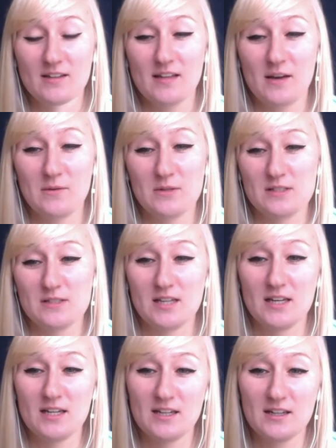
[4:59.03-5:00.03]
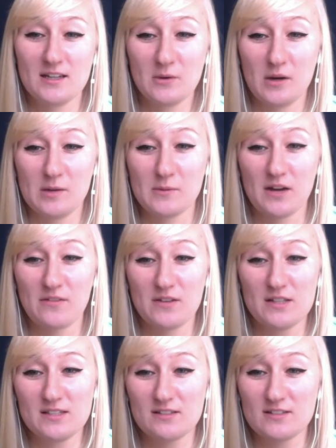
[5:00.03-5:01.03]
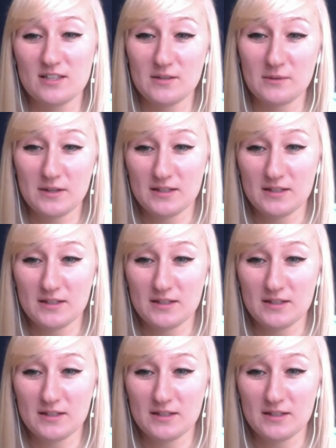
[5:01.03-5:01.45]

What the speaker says: That was quite a breakfast, I'll tell you what.